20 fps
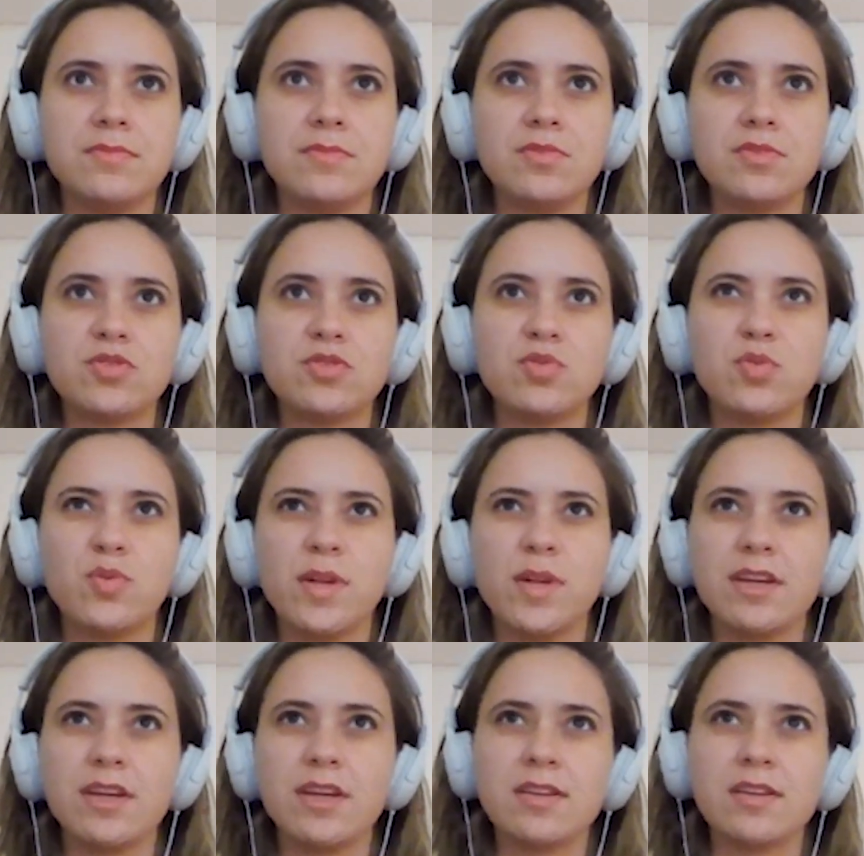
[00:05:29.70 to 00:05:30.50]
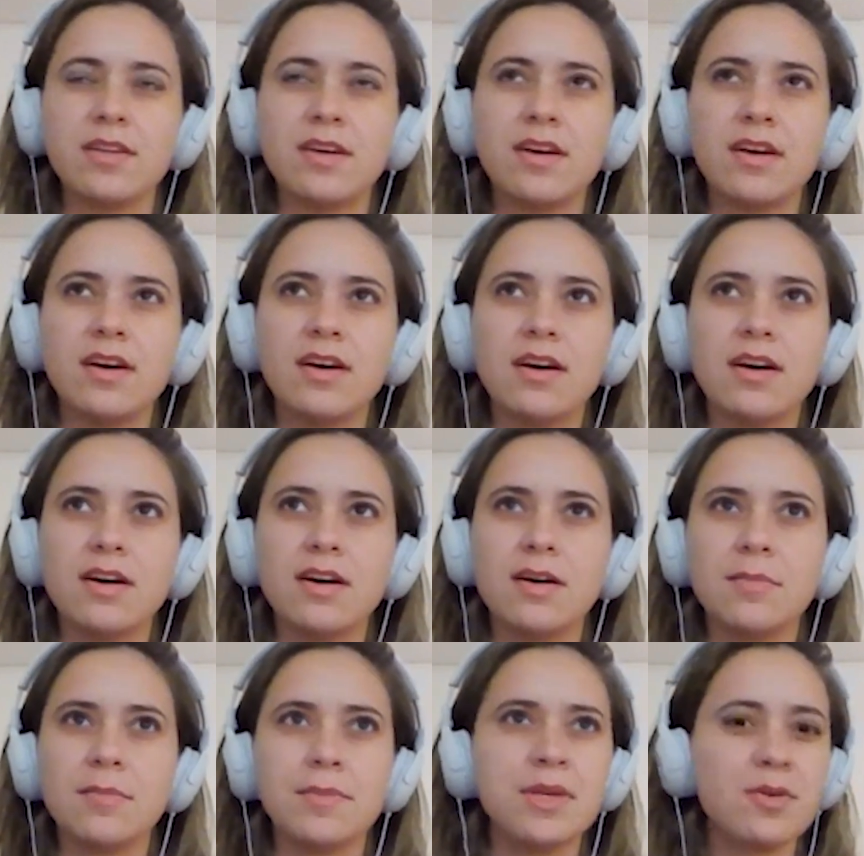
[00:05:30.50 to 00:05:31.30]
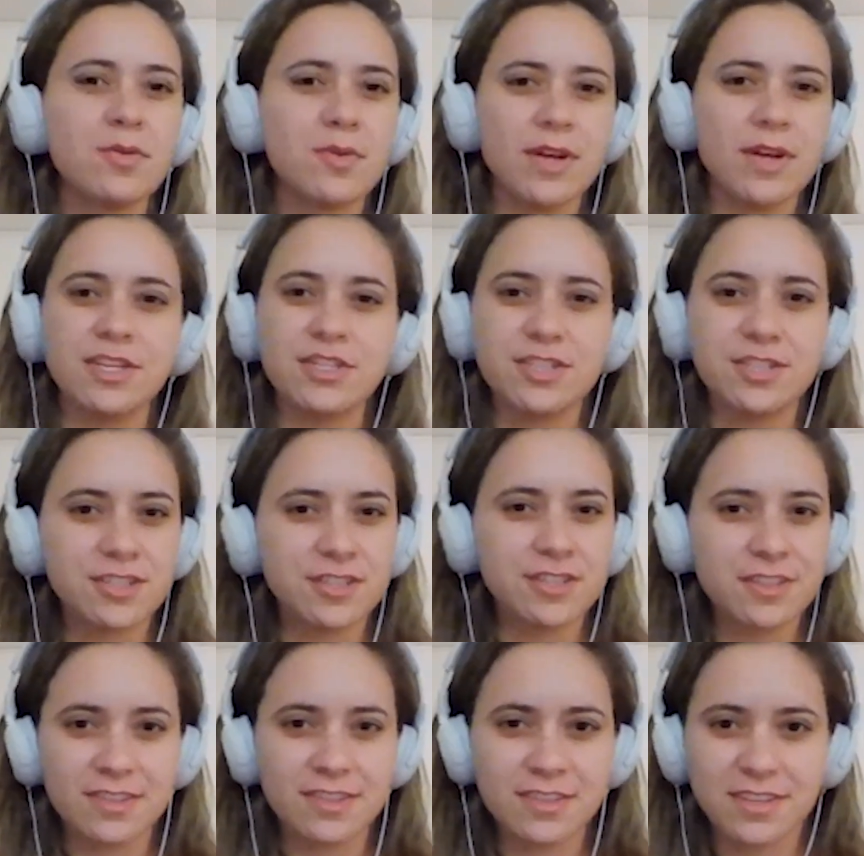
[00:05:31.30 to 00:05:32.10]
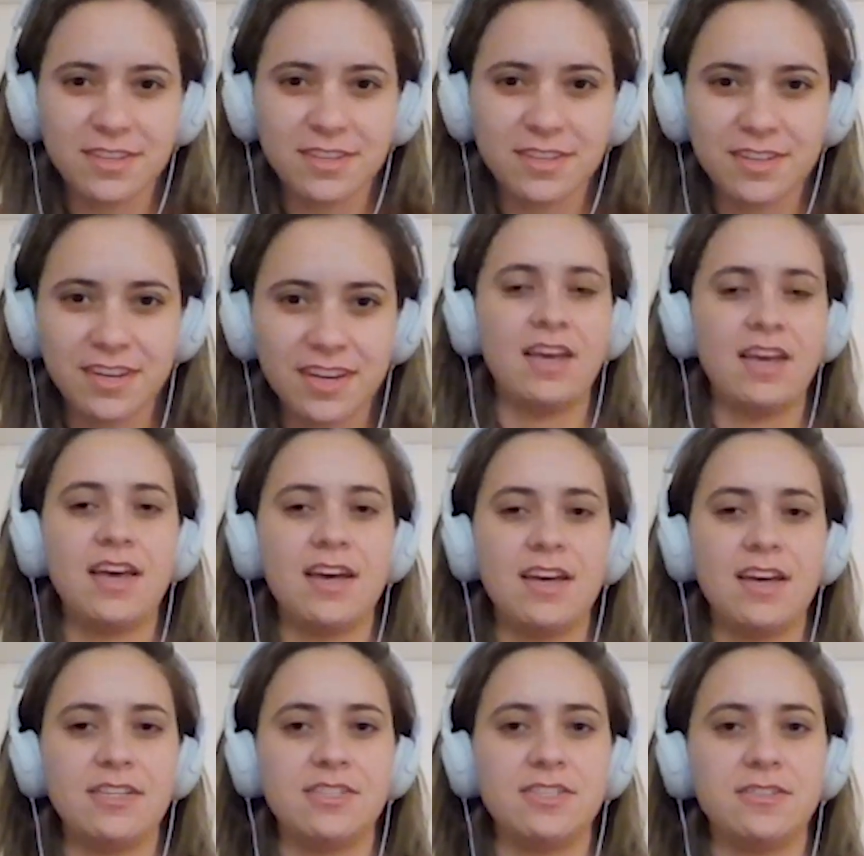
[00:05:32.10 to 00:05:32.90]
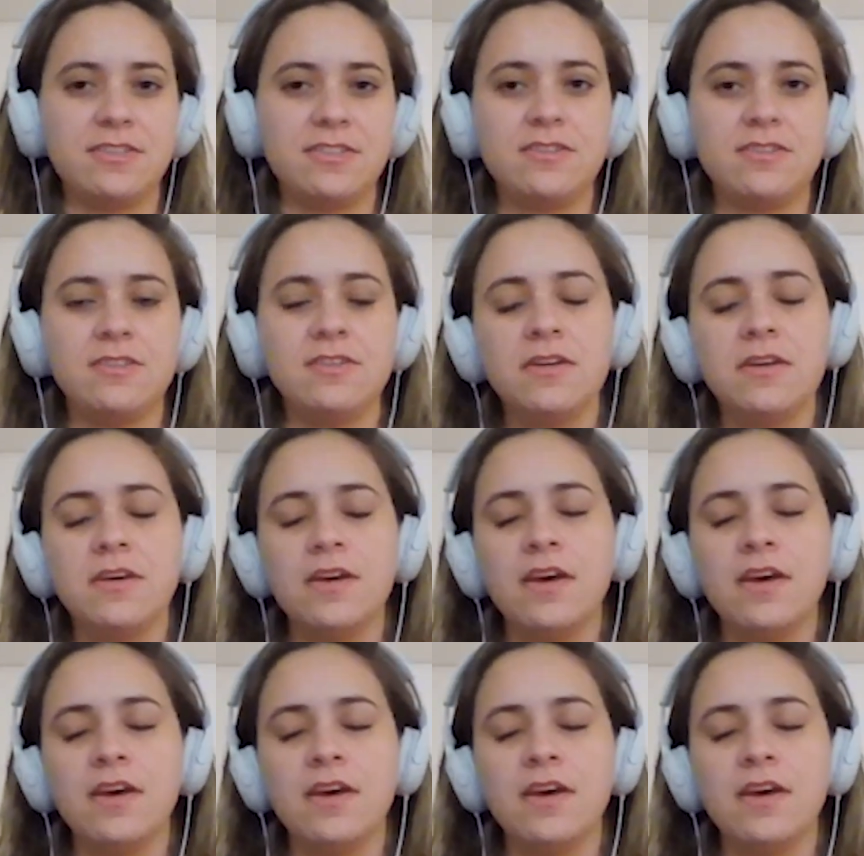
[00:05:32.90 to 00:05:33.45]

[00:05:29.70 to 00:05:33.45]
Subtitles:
Sweden Migration Agency.